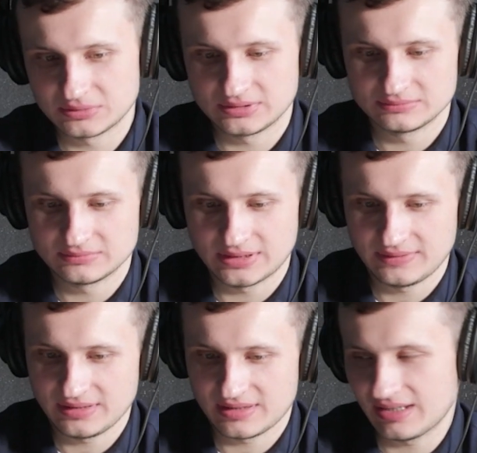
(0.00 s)
Well, I
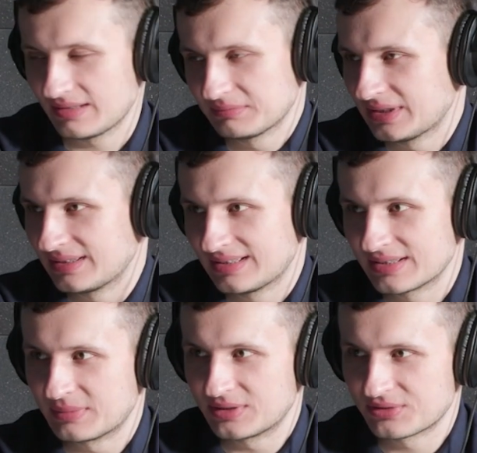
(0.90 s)
think, yeah,
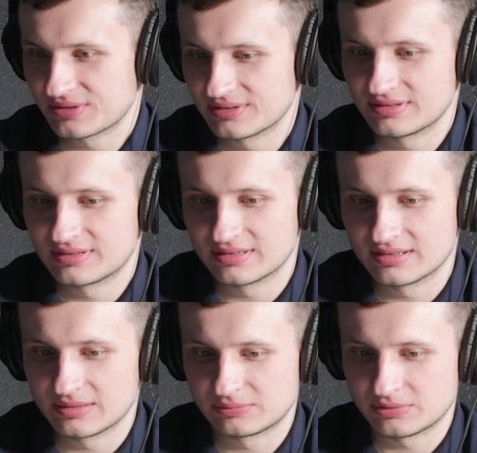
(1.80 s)
as mentioned,
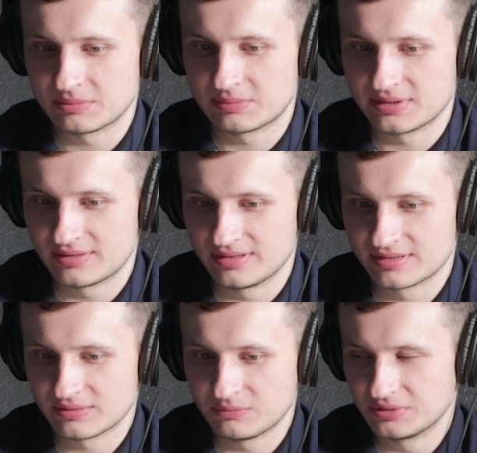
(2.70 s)
probably
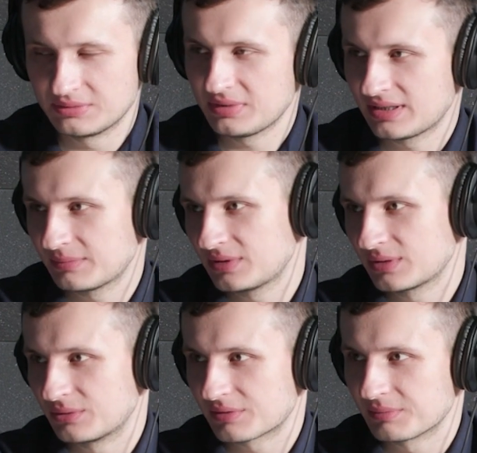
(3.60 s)
this wouldn't become
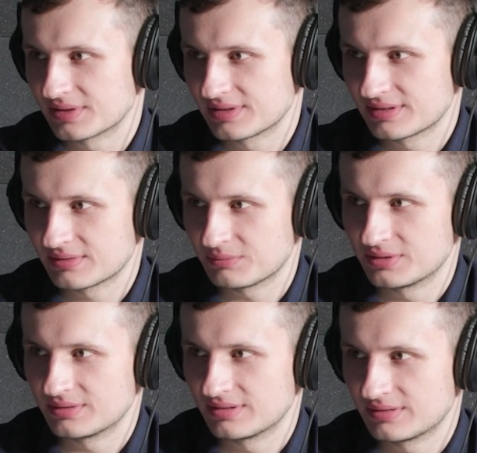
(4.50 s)
their core business
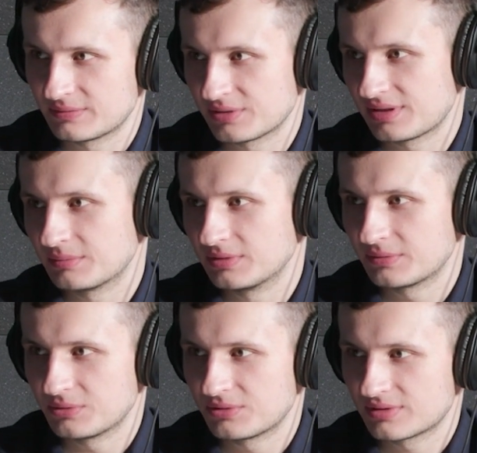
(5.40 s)
within the foreseeable
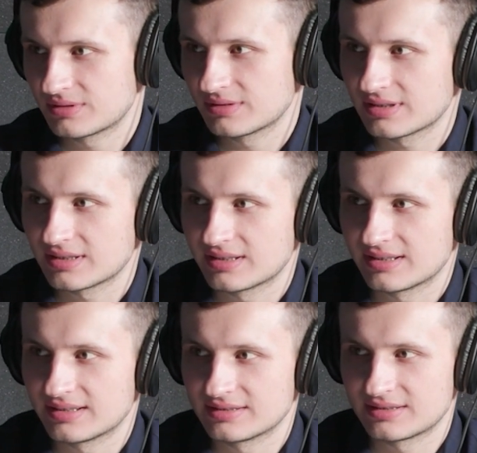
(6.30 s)
future.
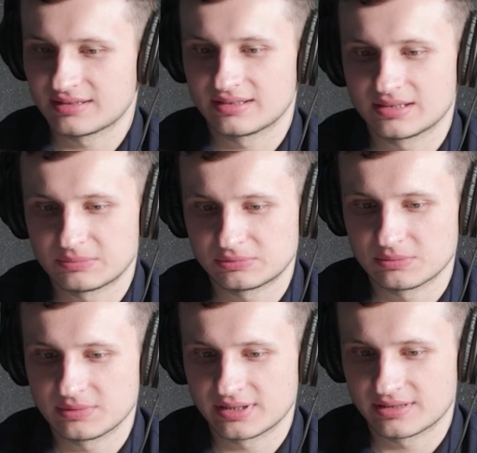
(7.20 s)
And
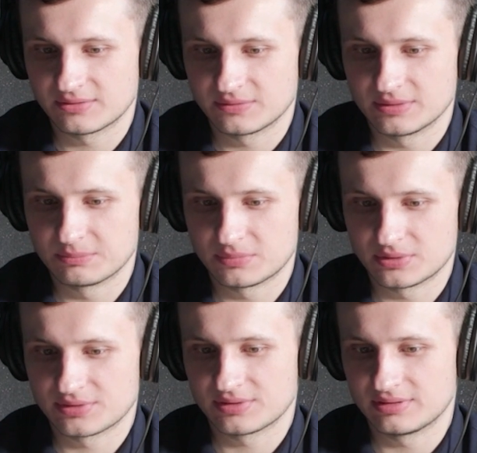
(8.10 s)
probably kind of the
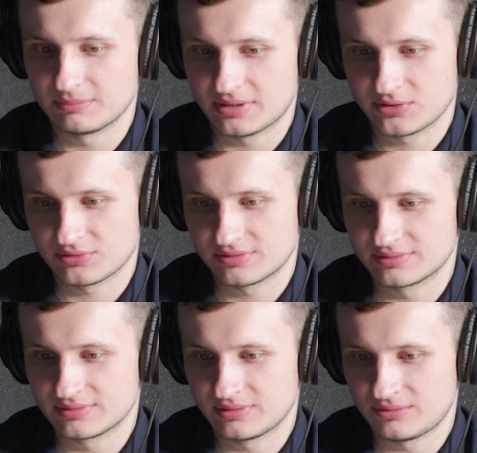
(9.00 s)
personal
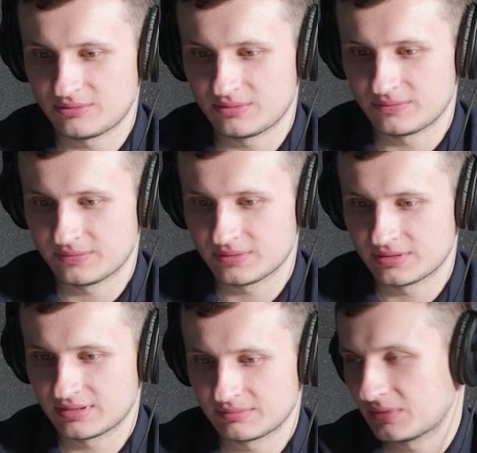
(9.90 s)
passion of
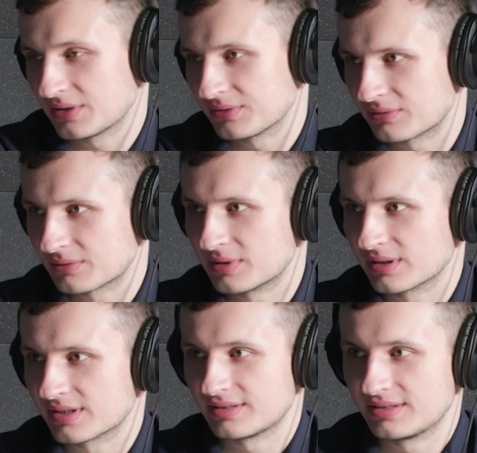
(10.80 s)
Mark
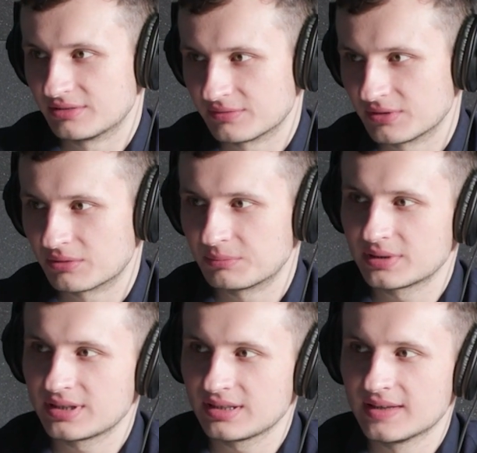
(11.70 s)
Zuckerberg as a leader of the
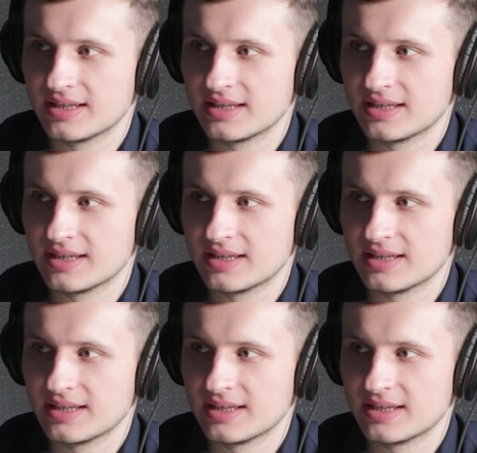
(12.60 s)
company,